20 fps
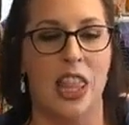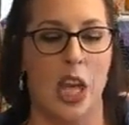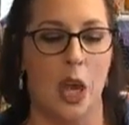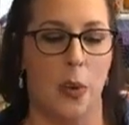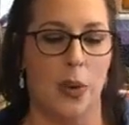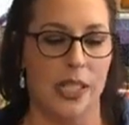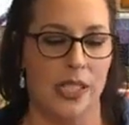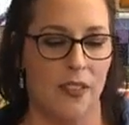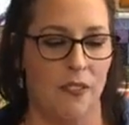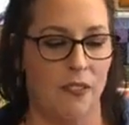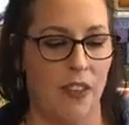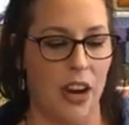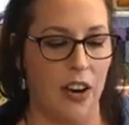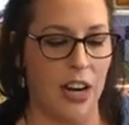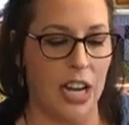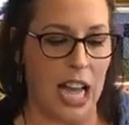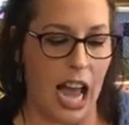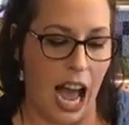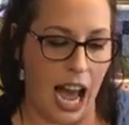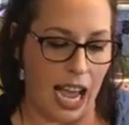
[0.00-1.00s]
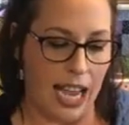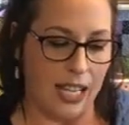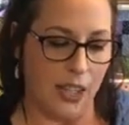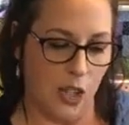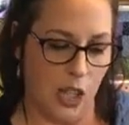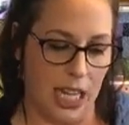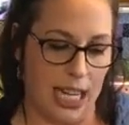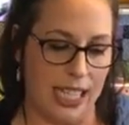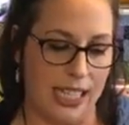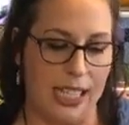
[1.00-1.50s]
there was a very high
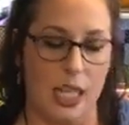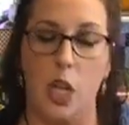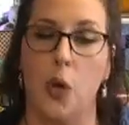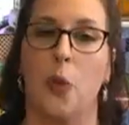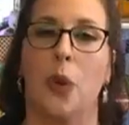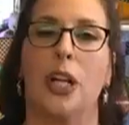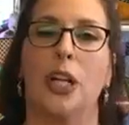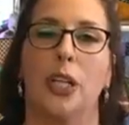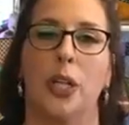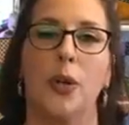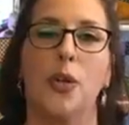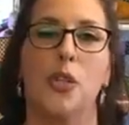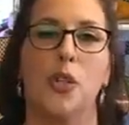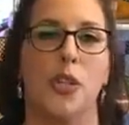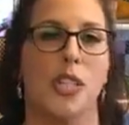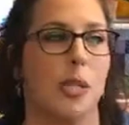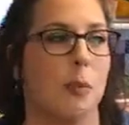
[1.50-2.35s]
chance that you were going to lose